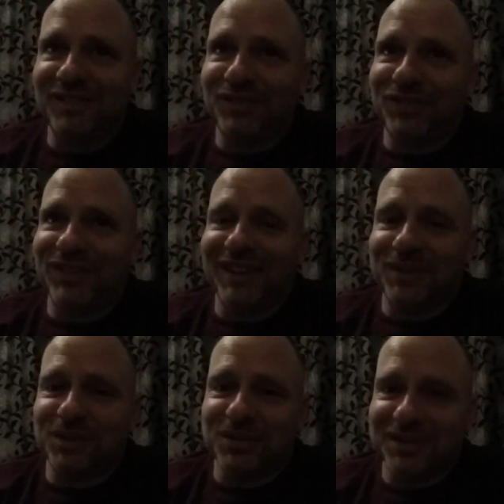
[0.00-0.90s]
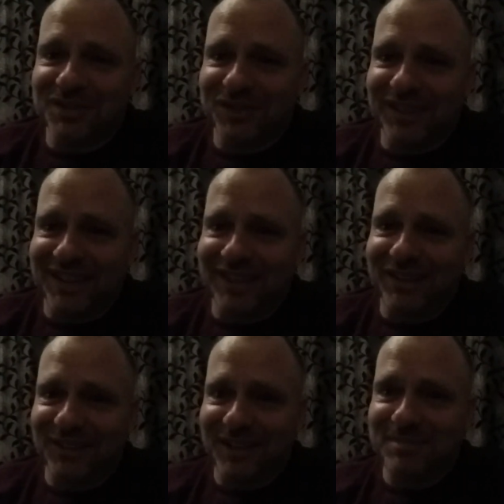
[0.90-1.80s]
three quarters of a
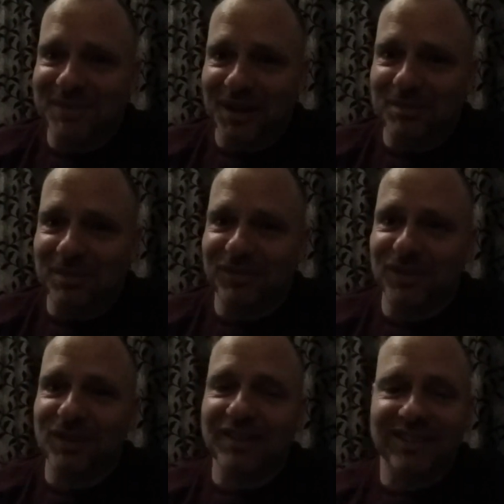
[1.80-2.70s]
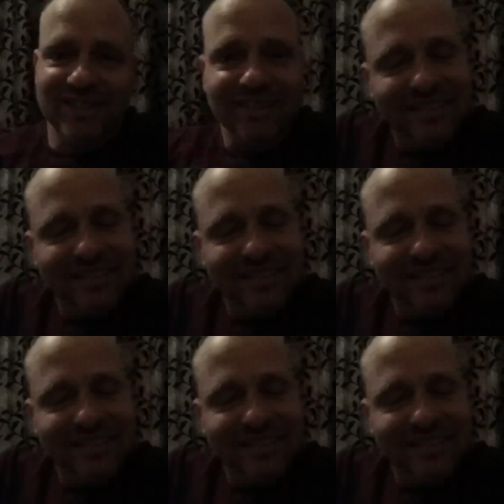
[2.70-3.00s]
kilogram tub of yogurt,